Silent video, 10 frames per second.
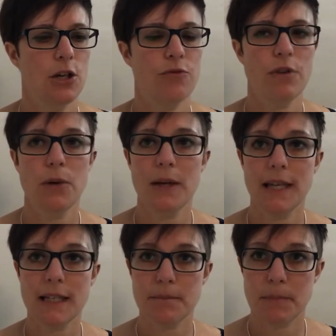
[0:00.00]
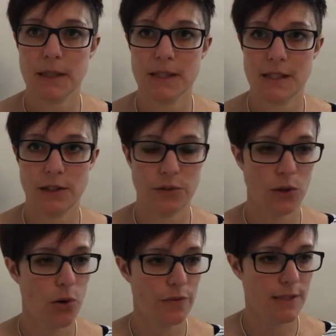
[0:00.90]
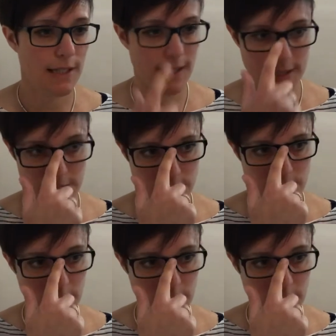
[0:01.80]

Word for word: heroic, because Luke obviously is a,